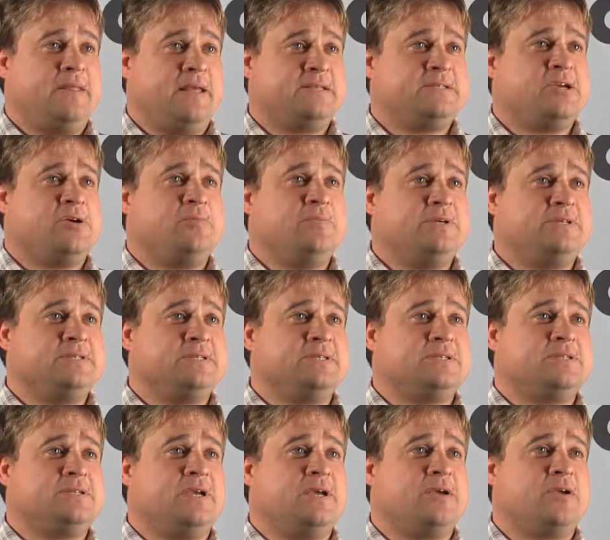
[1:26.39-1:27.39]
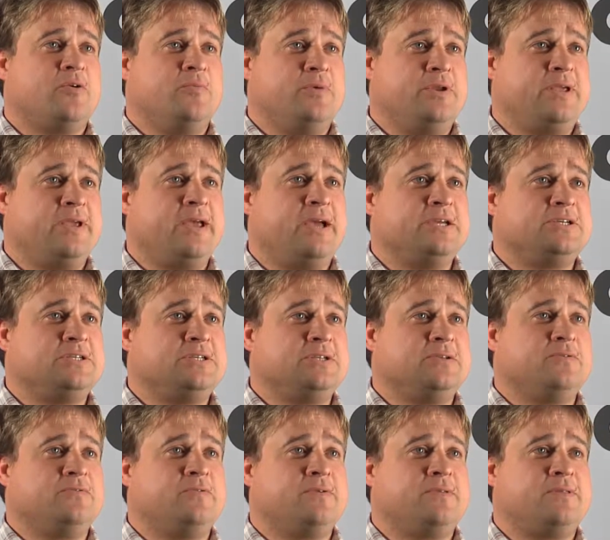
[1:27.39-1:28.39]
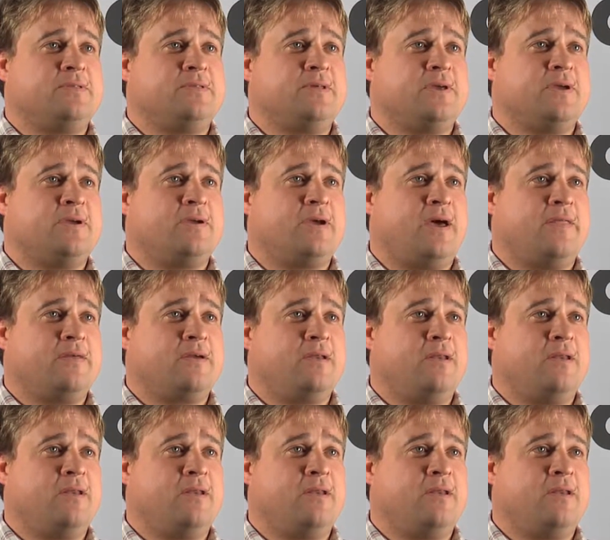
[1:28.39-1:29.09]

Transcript: That's our business. Uh, communication with uh, other